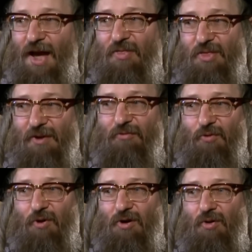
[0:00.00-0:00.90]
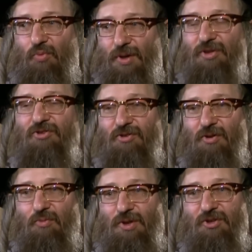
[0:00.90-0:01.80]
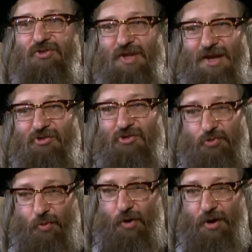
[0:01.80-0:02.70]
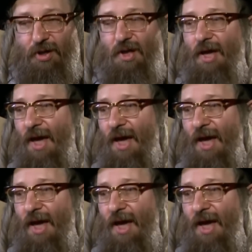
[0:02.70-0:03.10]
and therefore we stand strong.